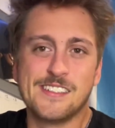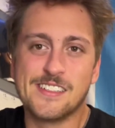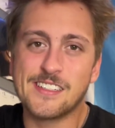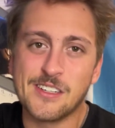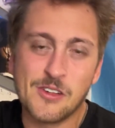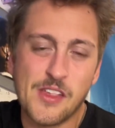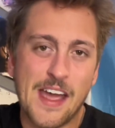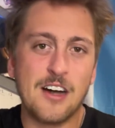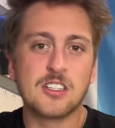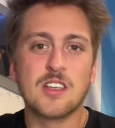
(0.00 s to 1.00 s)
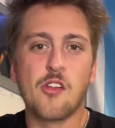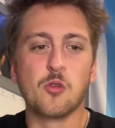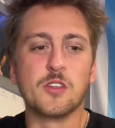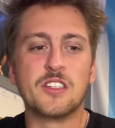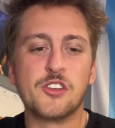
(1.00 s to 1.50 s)
the Alex
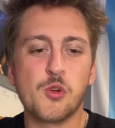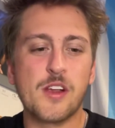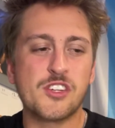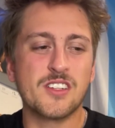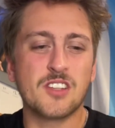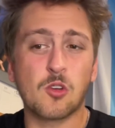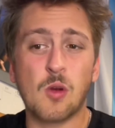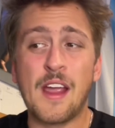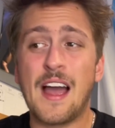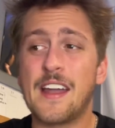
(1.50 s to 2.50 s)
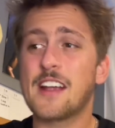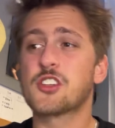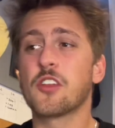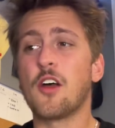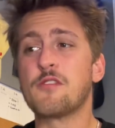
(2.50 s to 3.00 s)
Otherwood situation isn't great. I'd
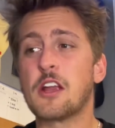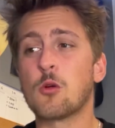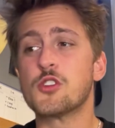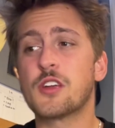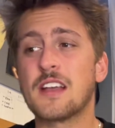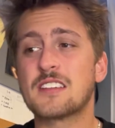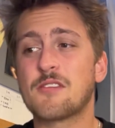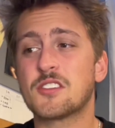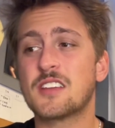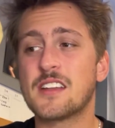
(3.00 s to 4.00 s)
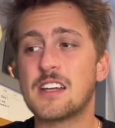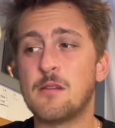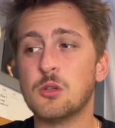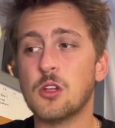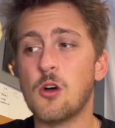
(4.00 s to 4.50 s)
actually love to hear what you guys have to say down
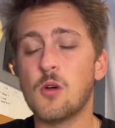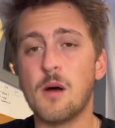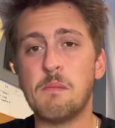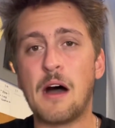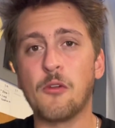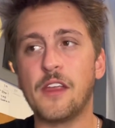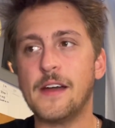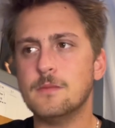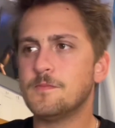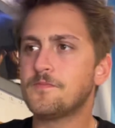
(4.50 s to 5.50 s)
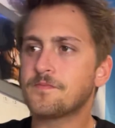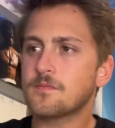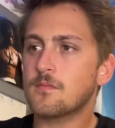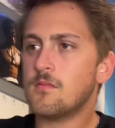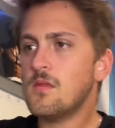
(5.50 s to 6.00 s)
below about that.
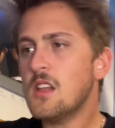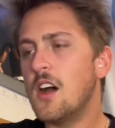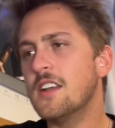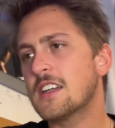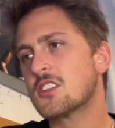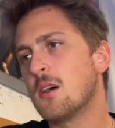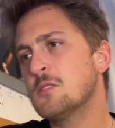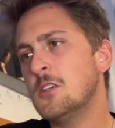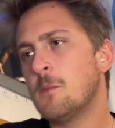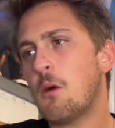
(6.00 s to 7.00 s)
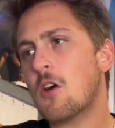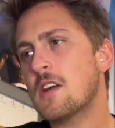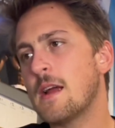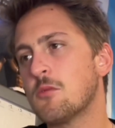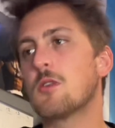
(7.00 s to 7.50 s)
Next up, Dylan
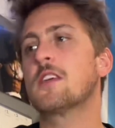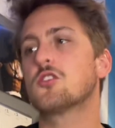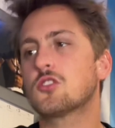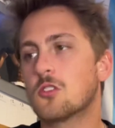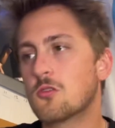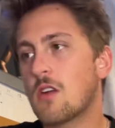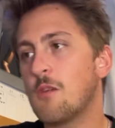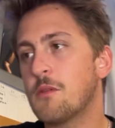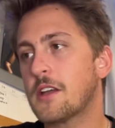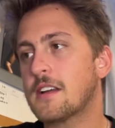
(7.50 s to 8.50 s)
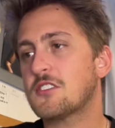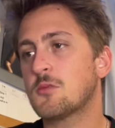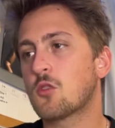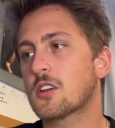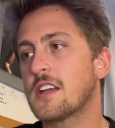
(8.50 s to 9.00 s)
Parham, the Raiders' third-round pick, got some
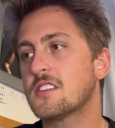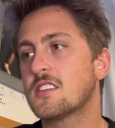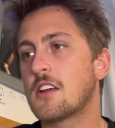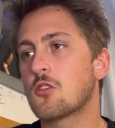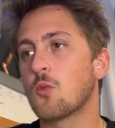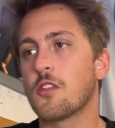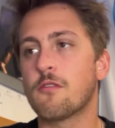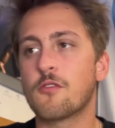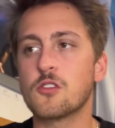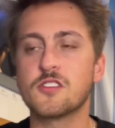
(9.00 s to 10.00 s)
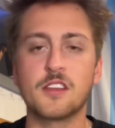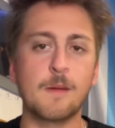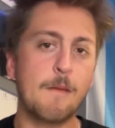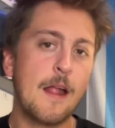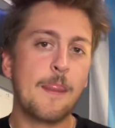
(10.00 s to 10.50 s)
work at center with the first
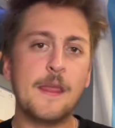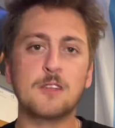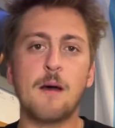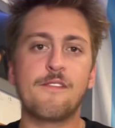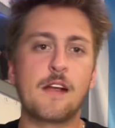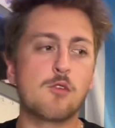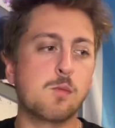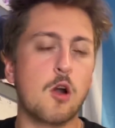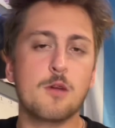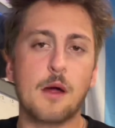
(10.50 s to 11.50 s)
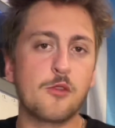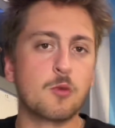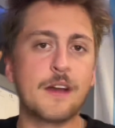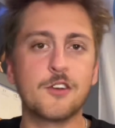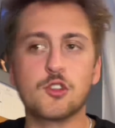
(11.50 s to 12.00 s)
team. That's my favorite part about the
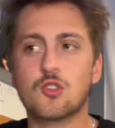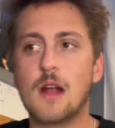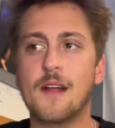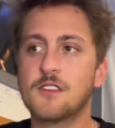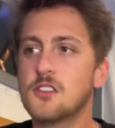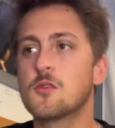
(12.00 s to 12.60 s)
Raiders draft is you